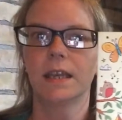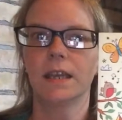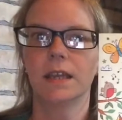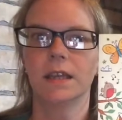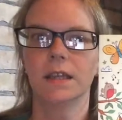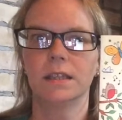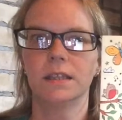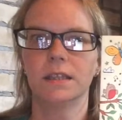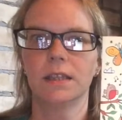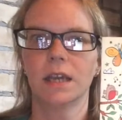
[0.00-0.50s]

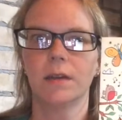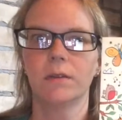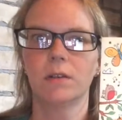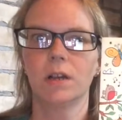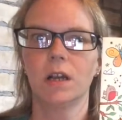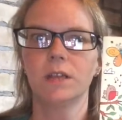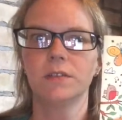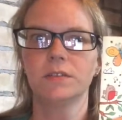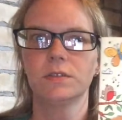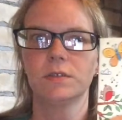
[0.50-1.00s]
and I
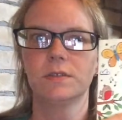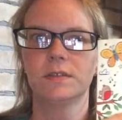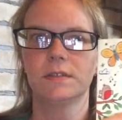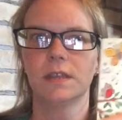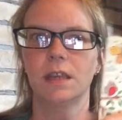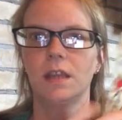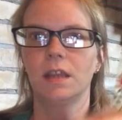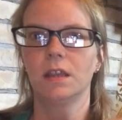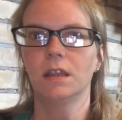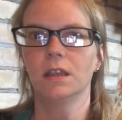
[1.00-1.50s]
would also
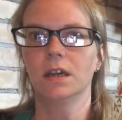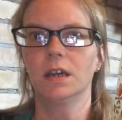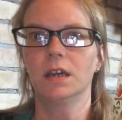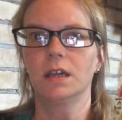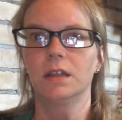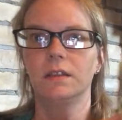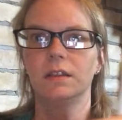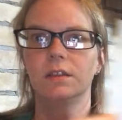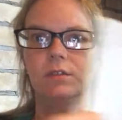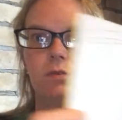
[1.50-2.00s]
say
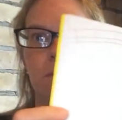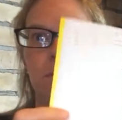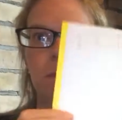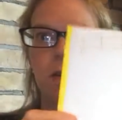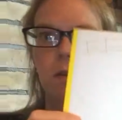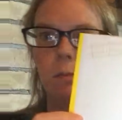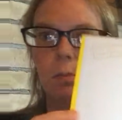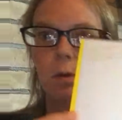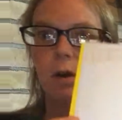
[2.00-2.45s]
that this would be the